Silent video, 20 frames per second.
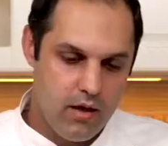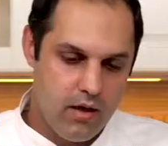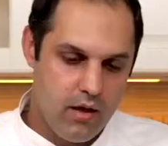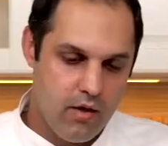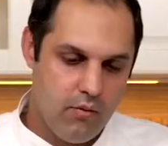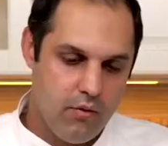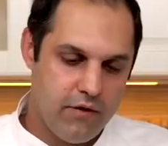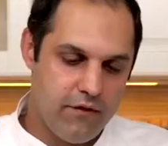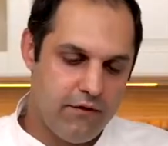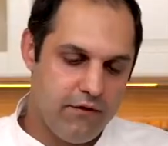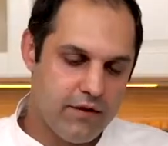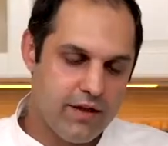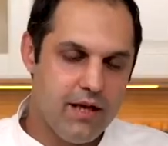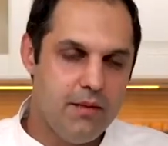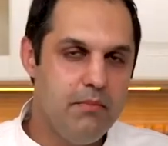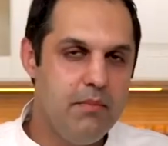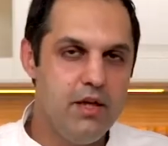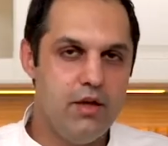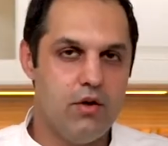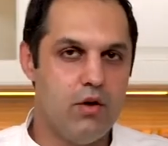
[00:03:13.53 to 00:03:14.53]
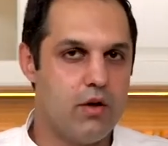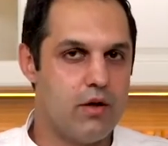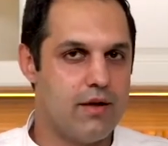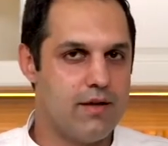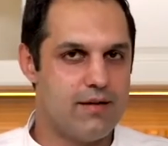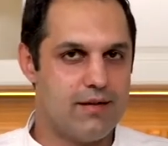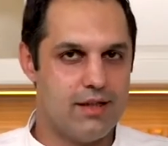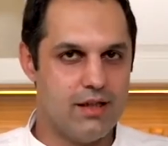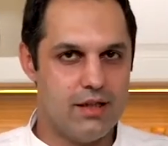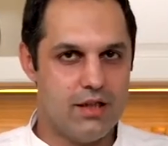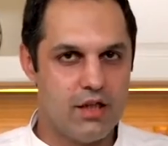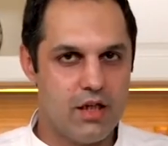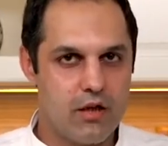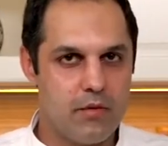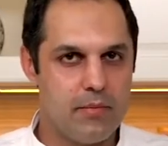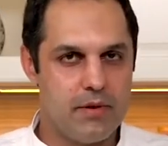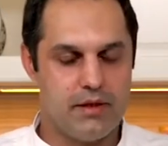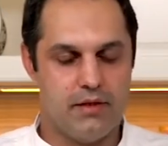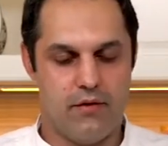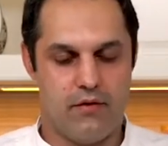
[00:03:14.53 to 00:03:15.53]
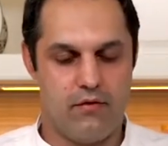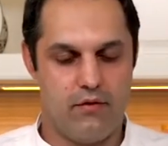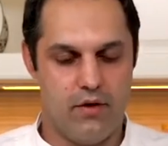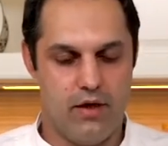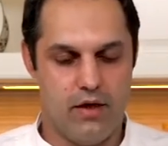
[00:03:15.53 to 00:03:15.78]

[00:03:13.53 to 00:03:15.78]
With filet mignon, it's a little bit different